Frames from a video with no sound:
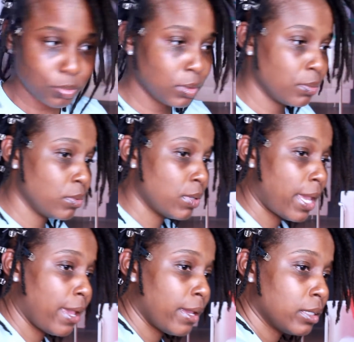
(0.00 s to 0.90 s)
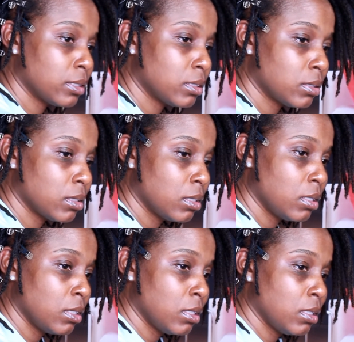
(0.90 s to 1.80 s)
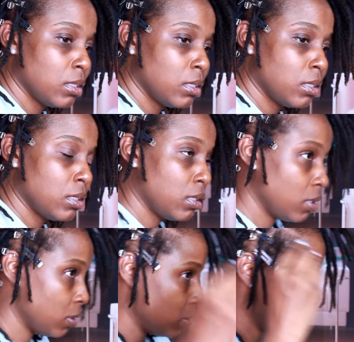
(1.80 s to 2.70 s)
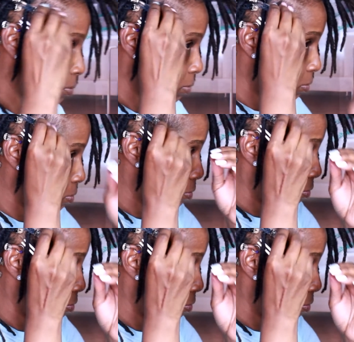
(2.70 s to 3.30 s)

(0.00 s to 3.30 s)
some people asked um,